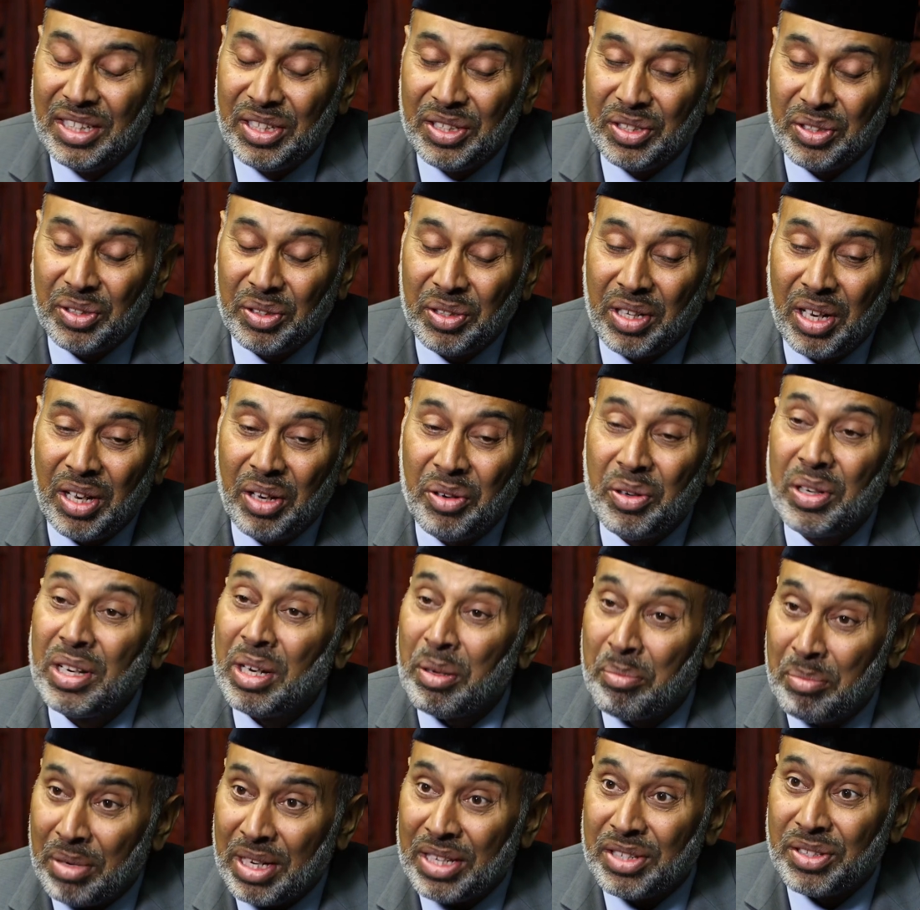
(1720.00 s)
So how
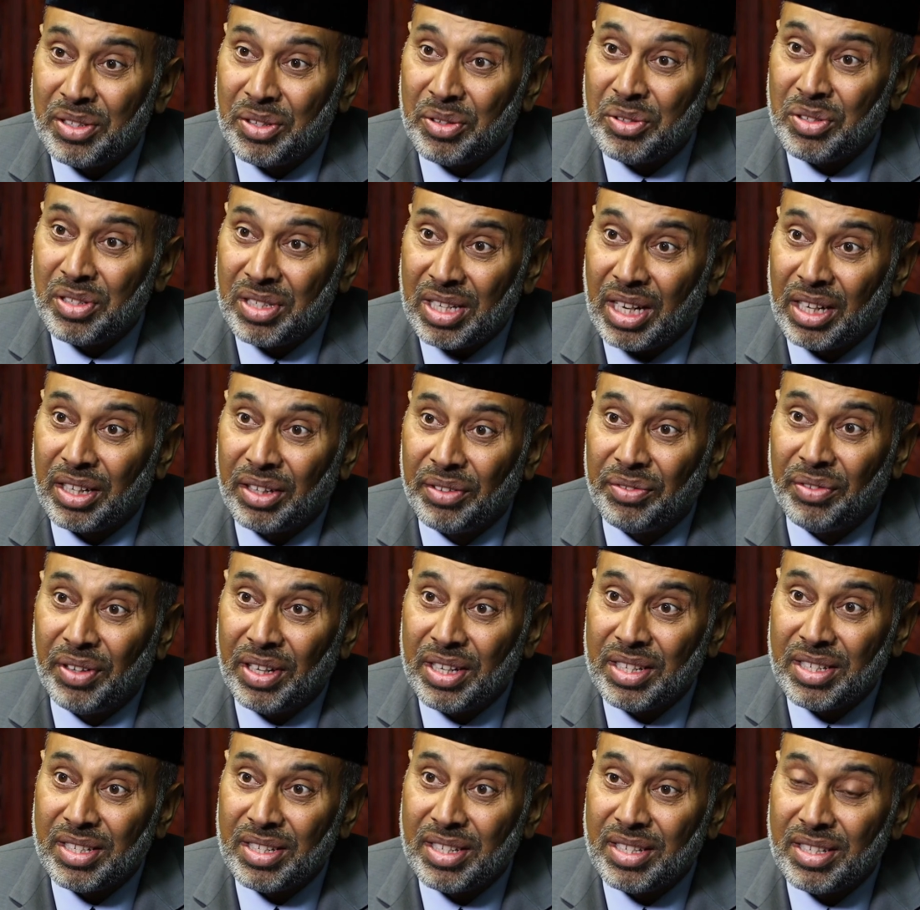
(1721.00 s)
Allah blessed those
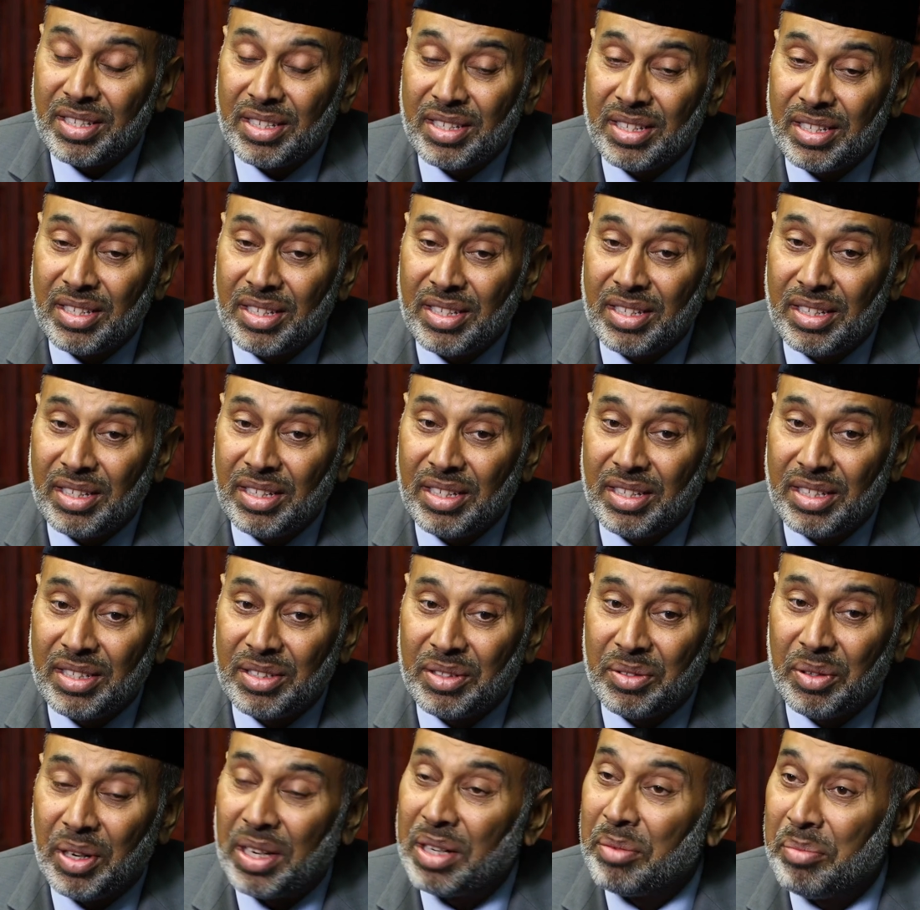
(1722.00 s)
sacrifices is
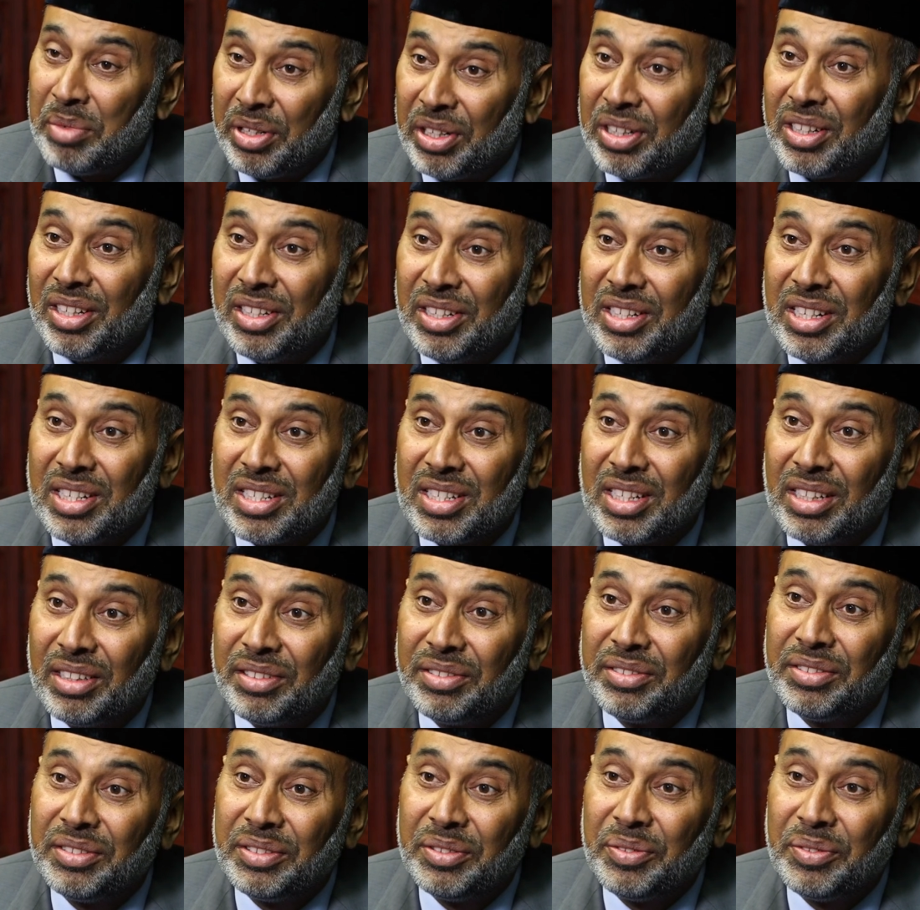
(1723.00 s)
quite a miracle in itself.